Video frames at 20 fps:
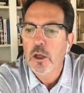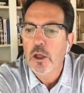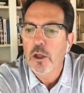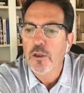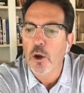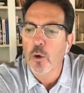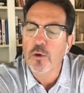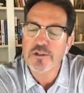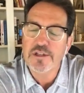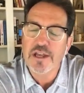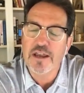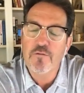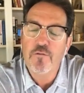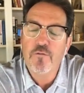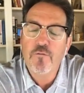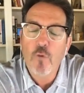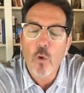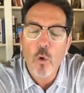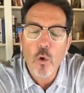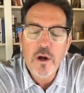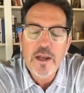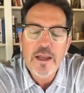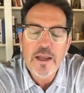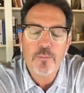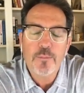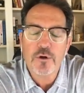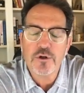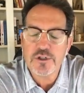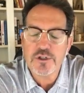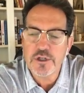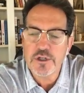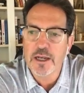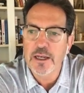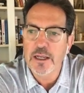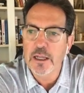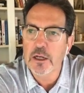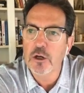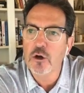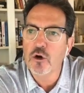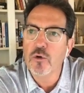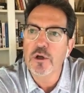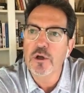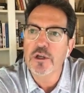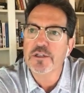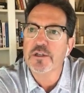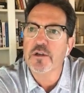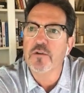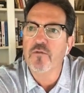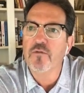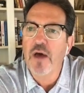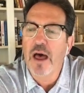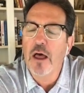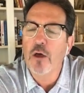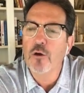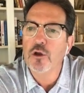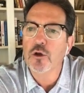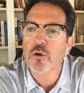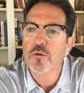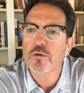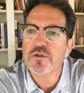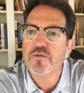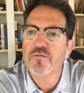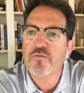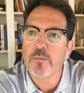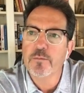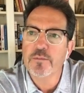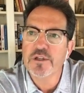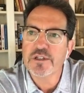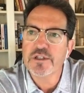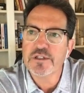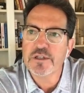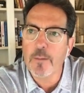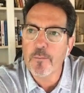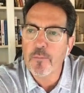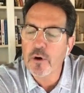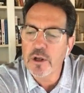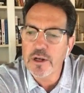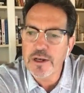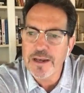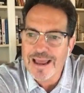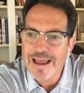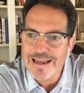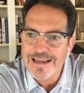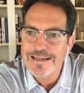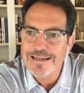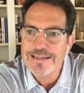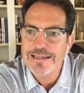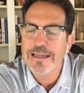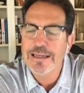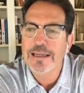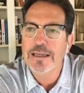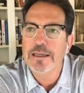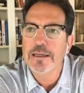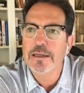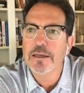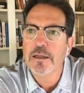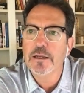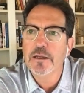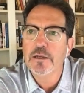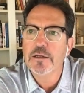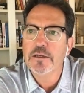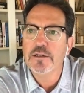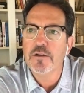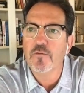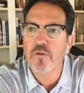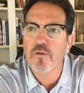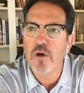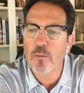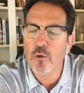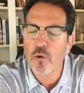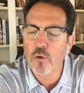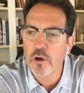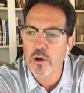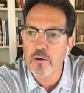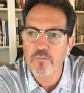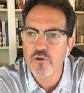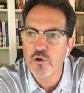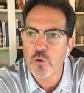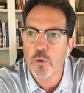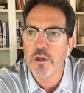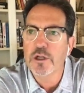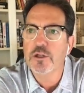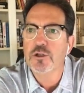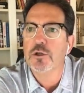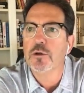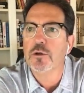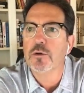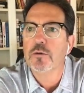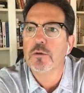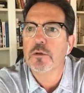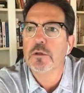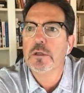There was a 40% increase in values from December of 19 to February of 22.